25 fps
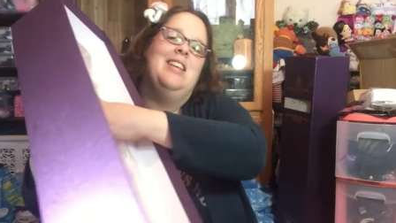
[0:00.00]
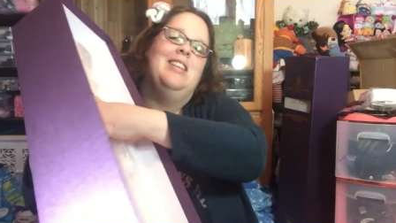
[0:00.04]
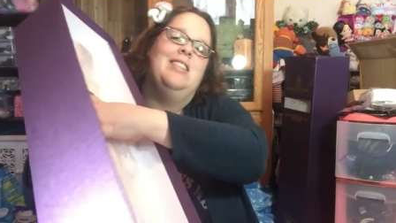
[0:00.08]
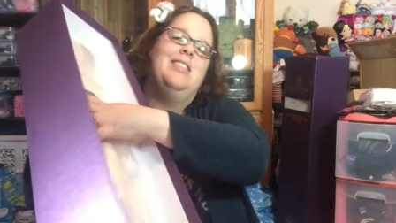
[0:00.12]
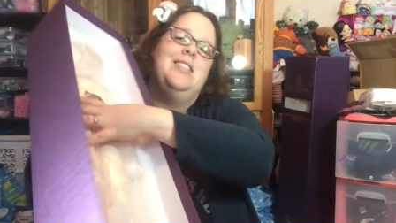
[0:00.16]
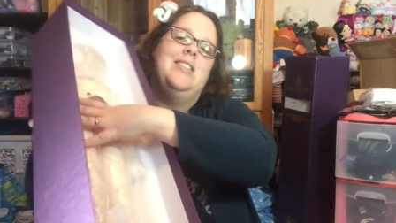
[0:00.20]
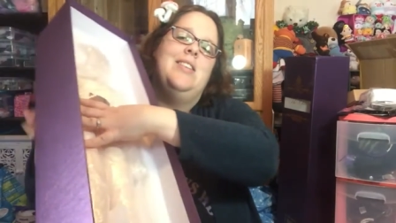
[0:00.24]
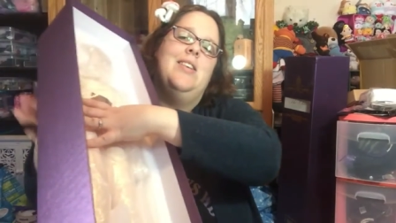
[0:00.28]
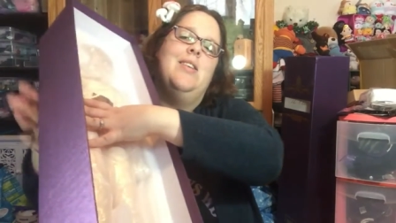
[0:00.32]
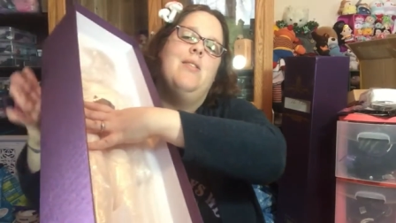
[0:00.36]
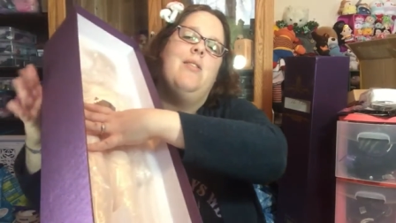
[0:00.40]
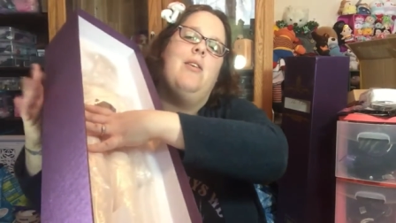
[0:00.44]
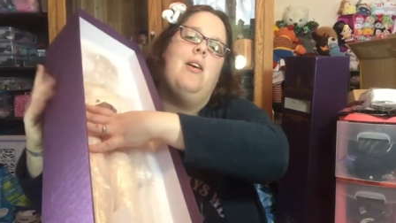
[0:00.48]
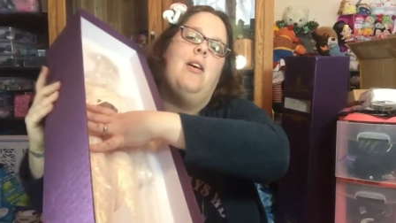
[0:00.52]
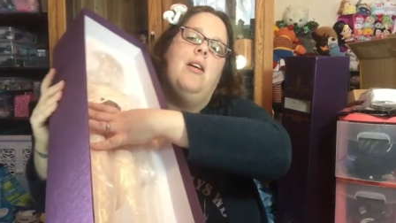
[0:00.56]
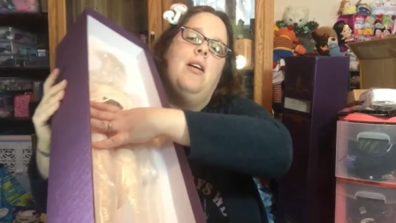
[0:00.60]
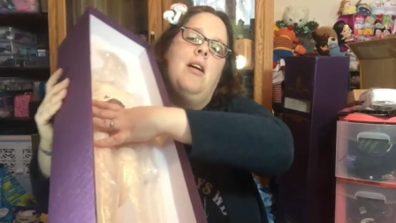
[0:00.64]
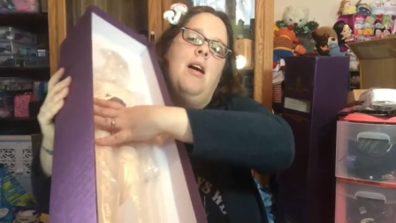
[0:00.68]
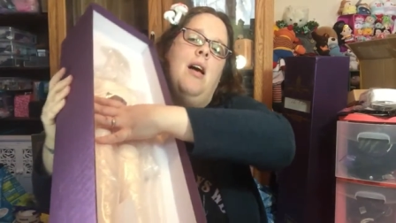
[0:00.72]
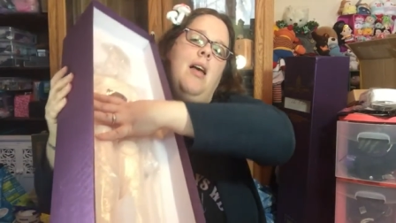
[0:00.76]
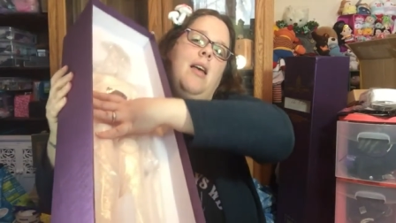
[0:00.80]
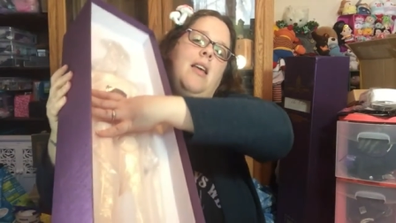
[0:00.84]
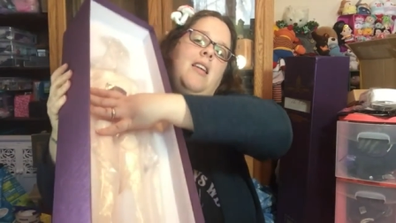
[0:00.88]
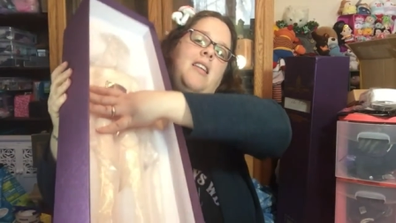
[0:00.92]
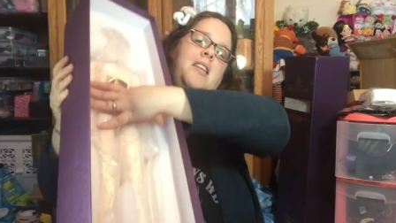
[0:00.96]
So I'll
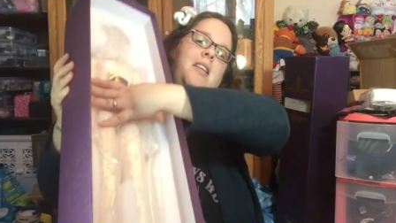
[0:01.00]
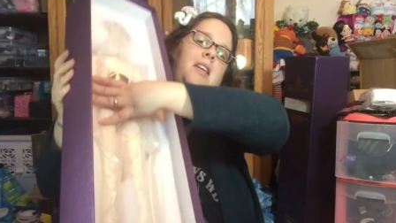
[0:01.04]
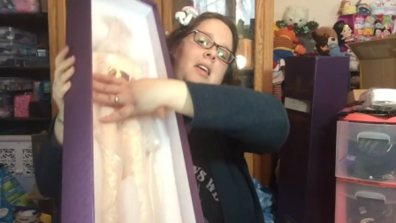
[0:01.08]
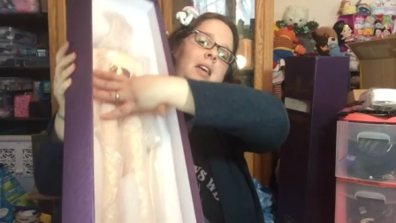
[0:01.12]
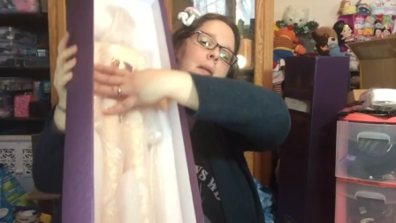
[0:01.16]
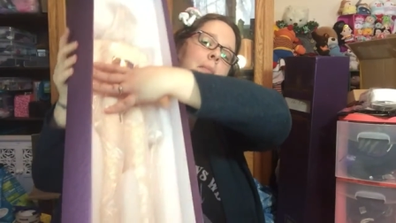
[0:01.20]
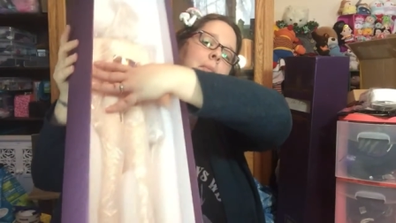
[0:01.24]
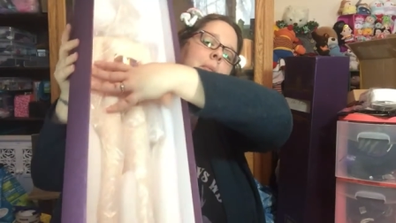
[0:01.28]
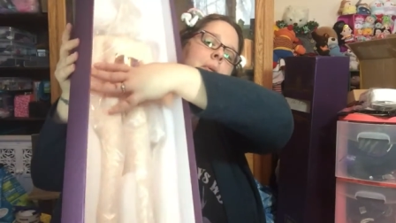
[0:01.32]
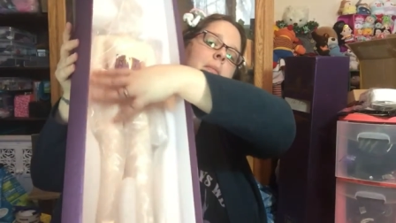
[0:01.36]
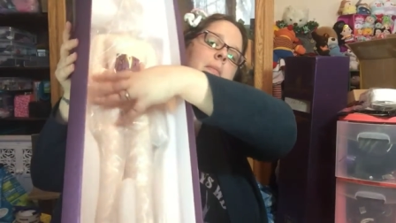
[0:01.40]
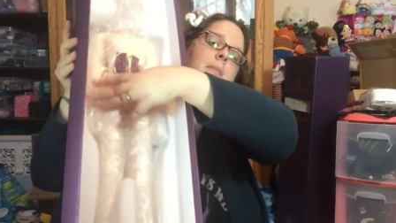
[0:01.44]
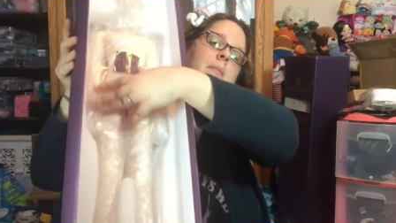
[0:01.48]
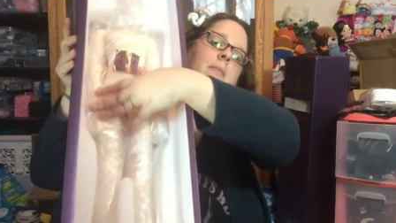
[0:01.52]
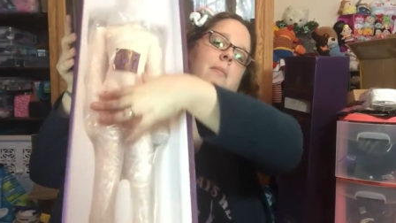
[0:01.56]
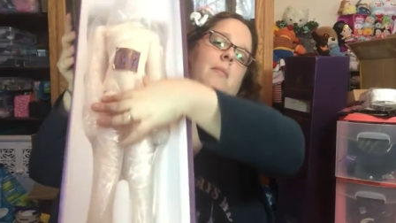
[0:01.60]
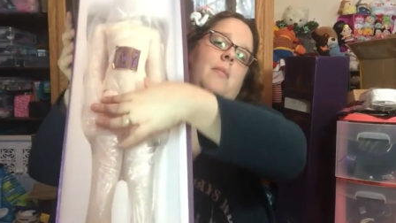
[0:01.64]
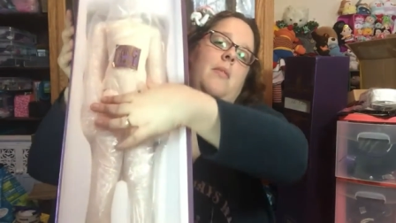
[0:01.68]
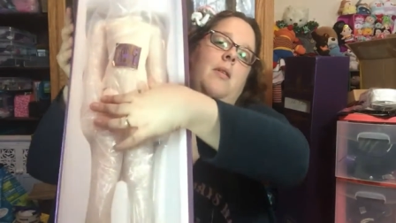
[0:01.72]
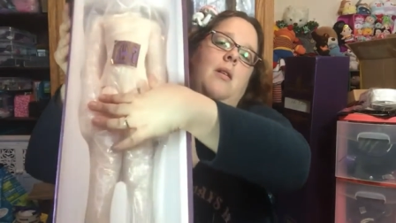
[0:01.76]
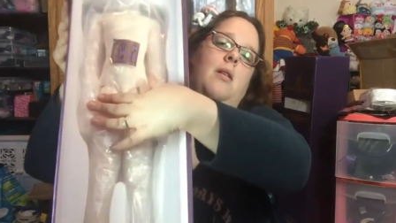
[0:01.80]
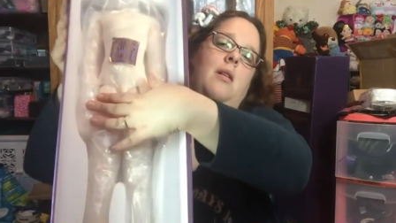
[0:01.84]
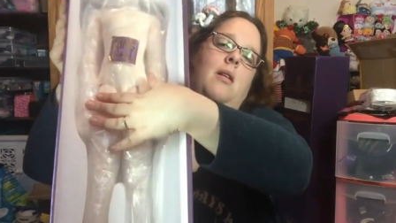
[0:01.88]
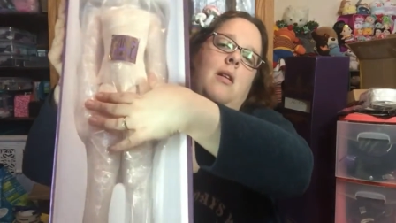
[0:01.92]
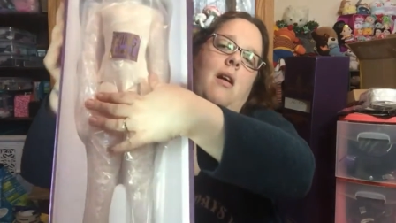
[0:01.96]
kind of keep him
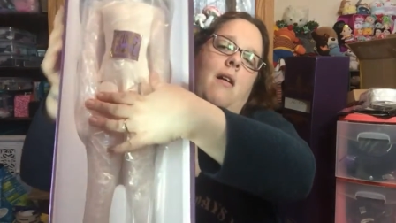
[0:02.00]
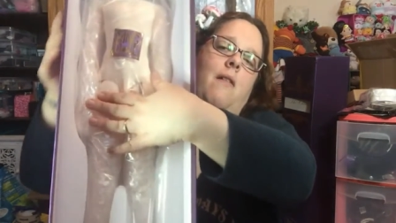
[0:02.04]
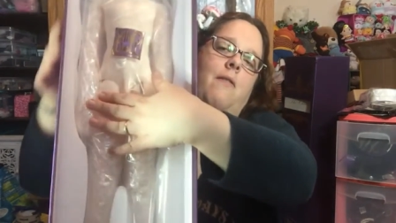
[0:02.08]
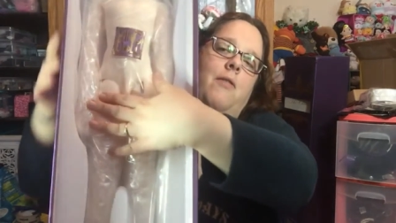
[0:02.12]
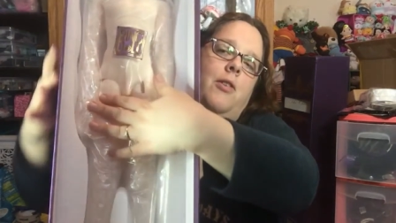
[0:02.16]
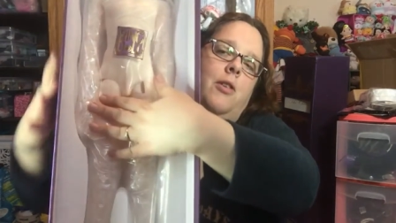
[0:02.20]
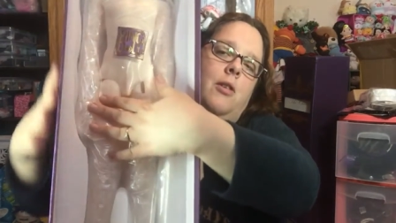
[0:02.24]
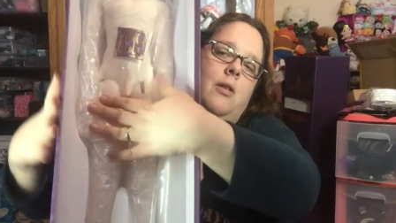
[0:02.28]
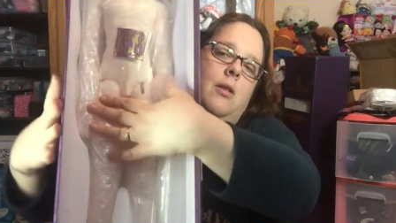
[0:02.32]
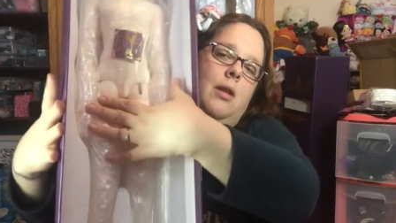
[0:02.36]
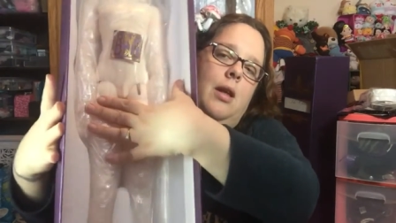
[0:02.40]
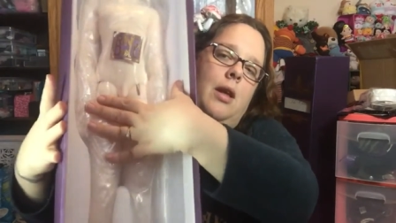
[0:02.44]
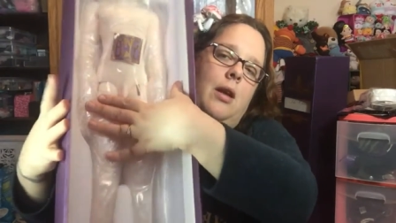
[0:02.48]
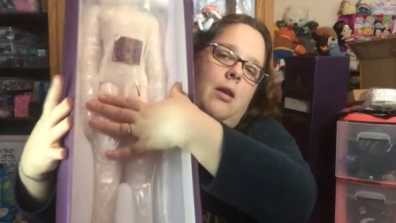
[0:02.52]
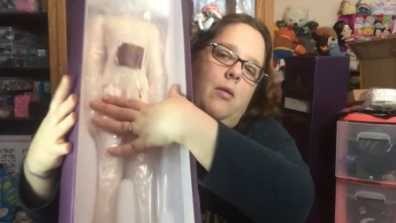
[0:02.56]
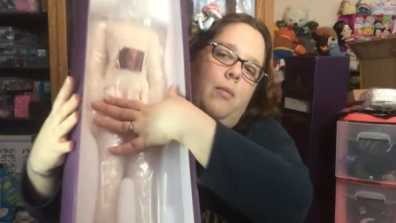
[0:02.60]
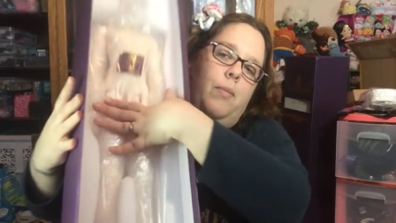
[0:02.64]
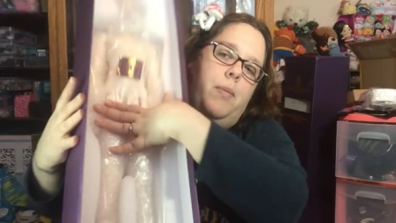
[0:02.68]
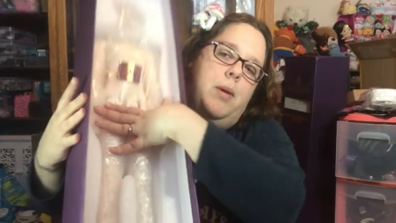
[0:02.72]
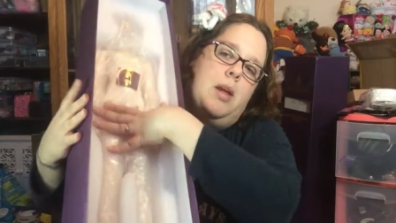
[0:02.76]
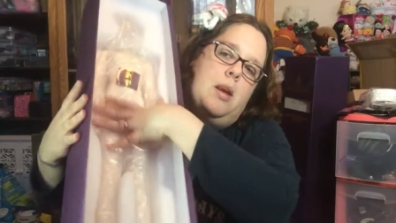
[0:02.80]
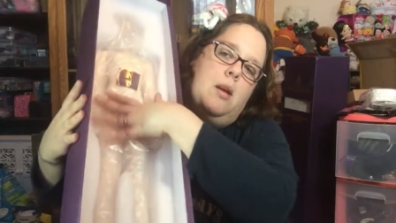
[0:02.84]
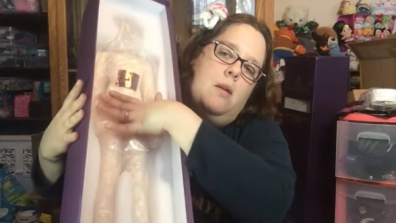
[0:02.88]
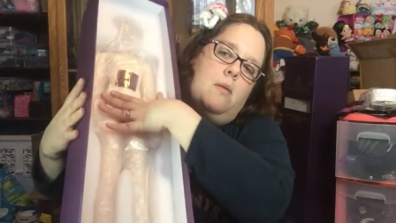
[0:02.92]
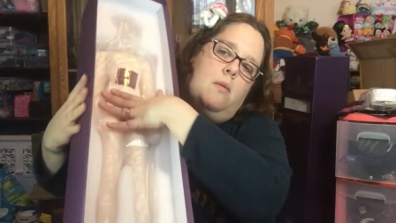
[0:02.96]
covered a little
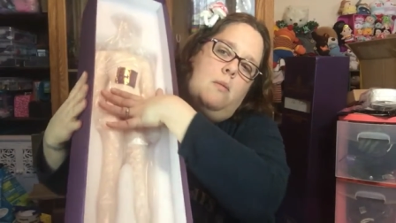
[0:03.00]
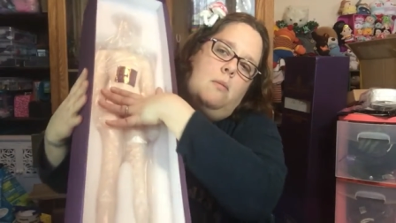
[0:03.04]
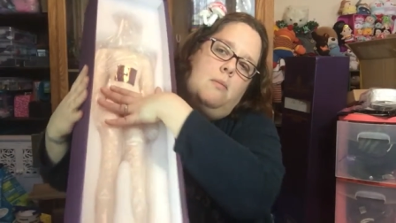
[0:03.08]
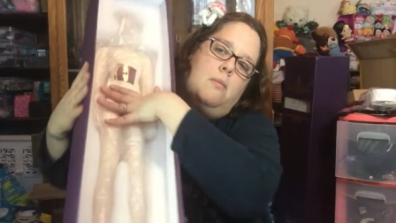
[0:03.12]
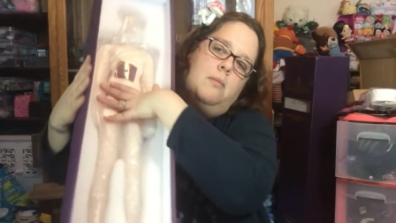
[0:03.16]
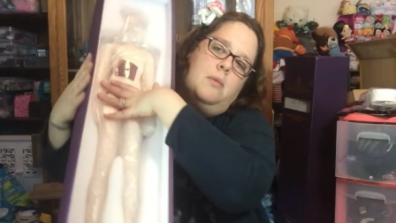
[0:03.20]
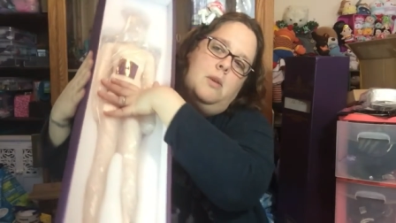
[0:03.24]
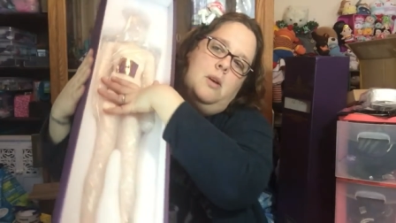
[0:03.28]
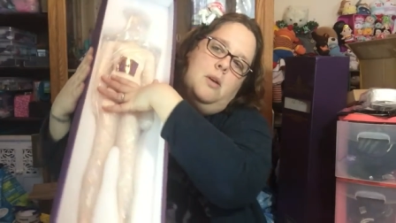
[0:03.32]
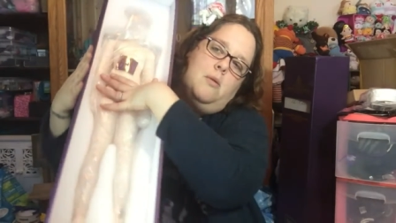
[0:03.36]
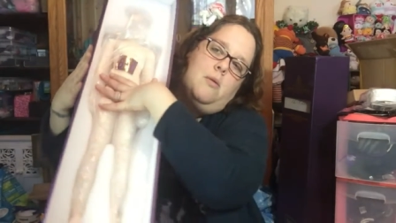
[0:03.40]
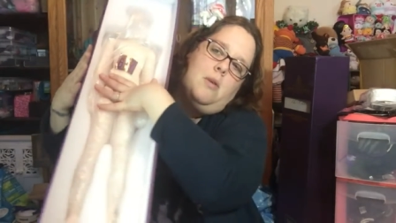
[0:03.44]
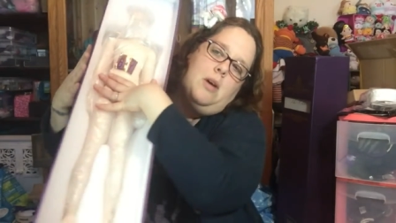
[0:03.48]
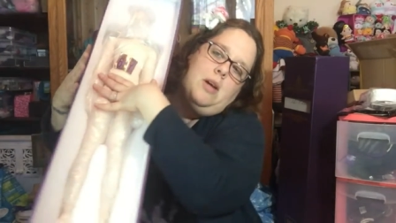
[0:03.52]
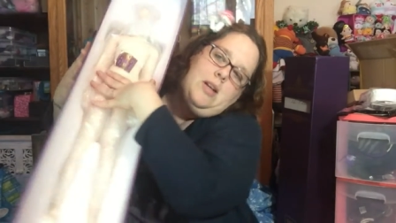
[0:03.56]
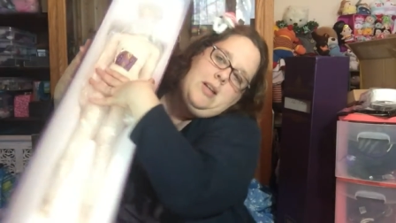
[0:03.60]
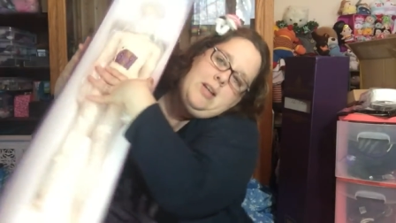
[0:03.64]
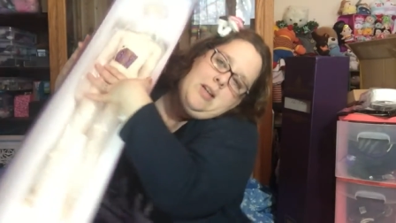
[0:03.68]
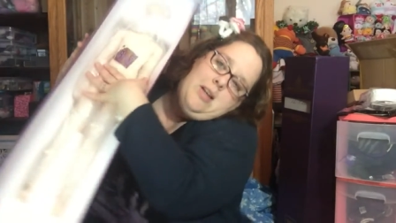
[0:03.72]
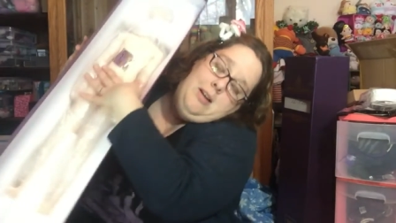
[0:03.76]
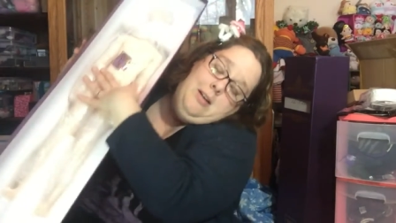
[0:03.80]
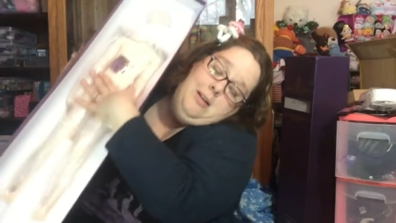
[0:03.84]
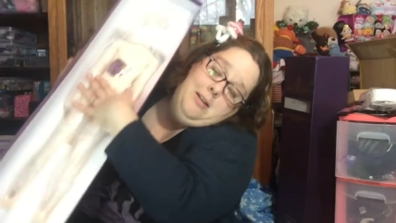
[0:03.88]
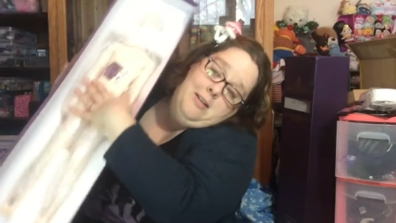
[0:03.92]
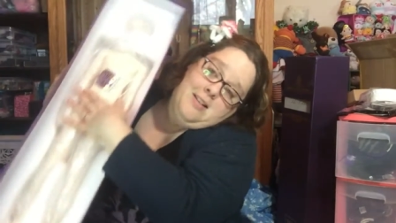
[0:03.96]
bit. Oh, no, I
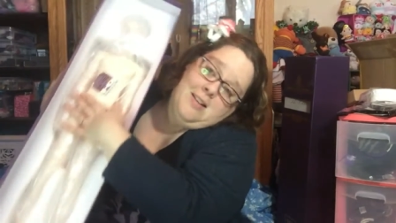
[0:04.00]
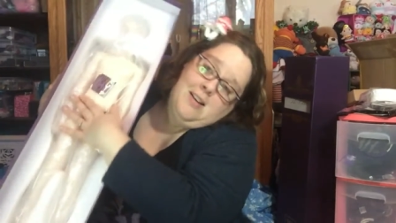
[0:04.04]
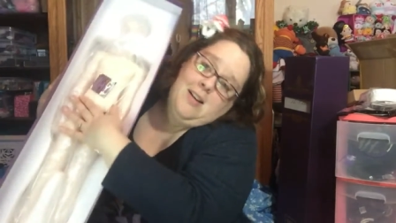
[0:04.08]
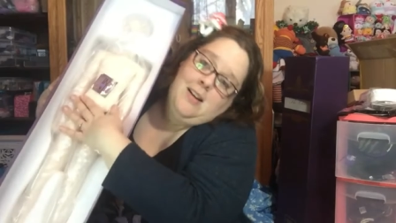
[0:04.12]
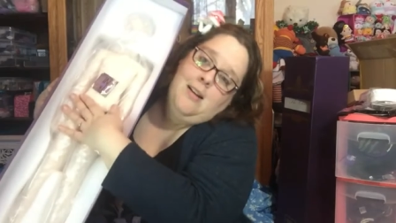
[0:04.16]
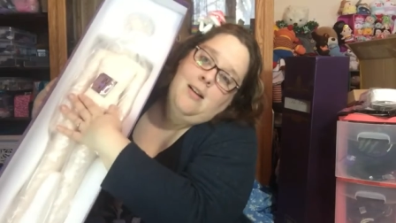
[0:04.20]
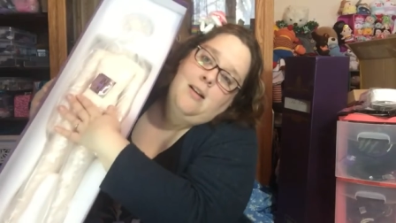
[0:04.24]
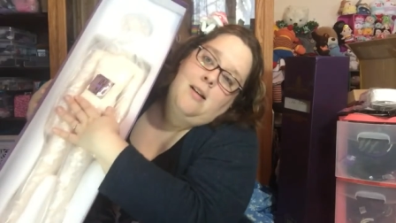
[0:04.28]
didn't.